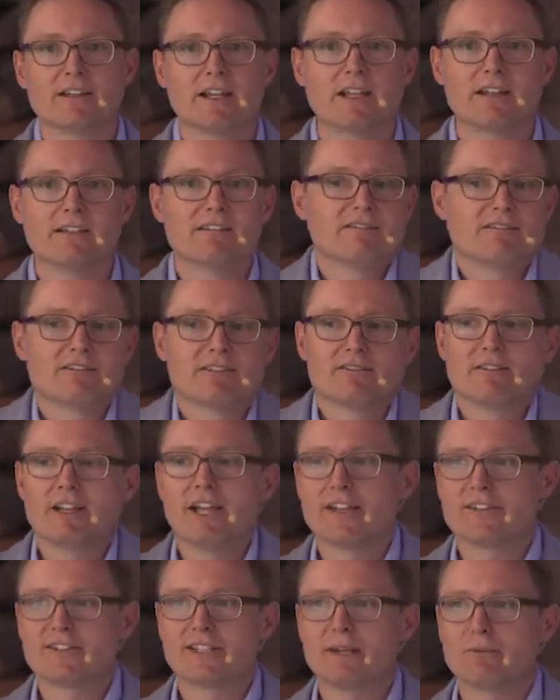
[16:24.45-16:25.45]
And
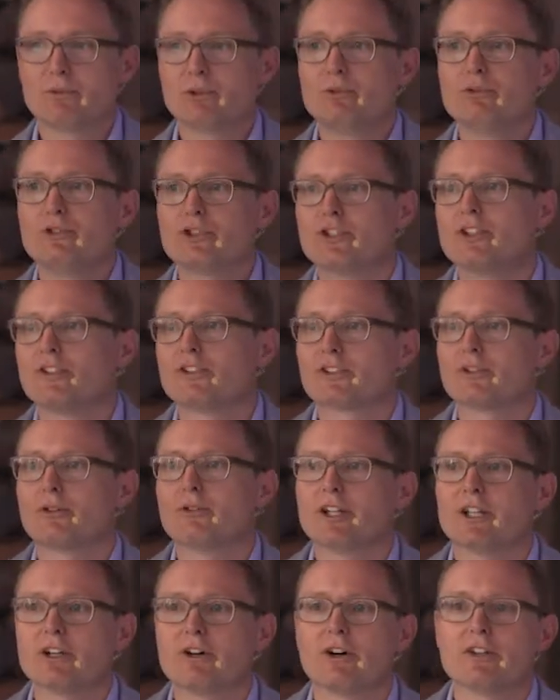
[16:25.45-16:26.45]
as evolution is
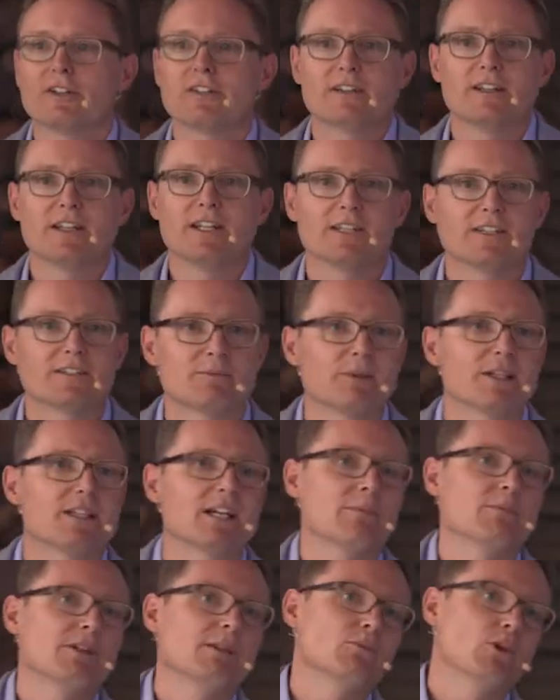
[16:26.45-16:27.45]
going on, it is
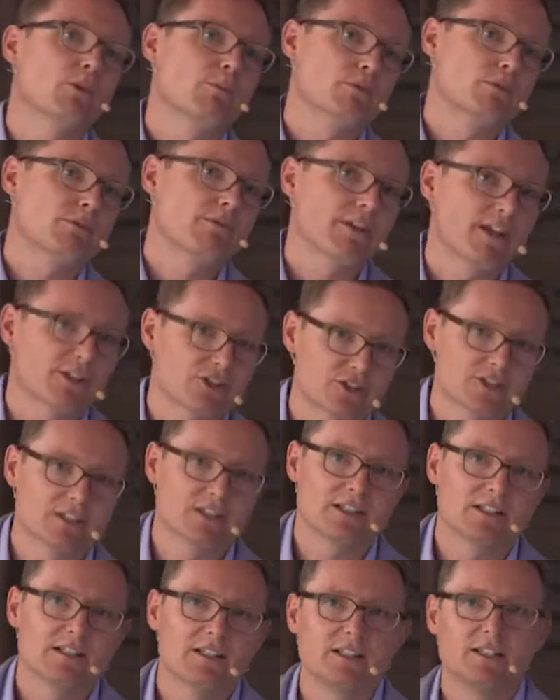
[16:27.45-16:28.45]
becoming more
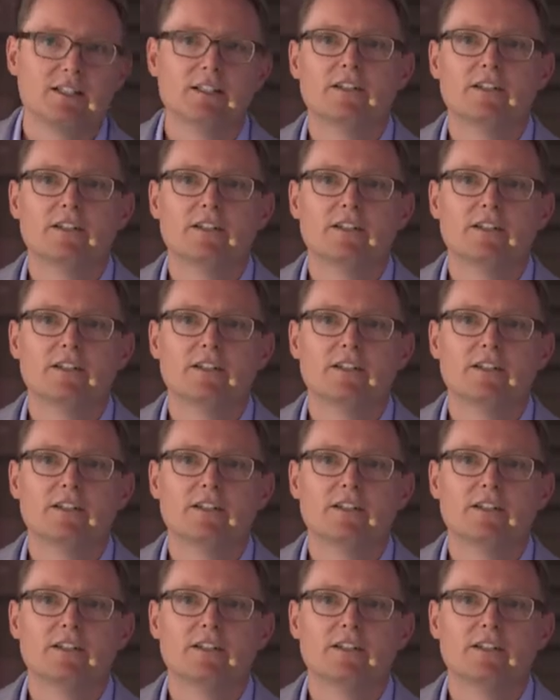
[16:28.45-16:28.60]
professional,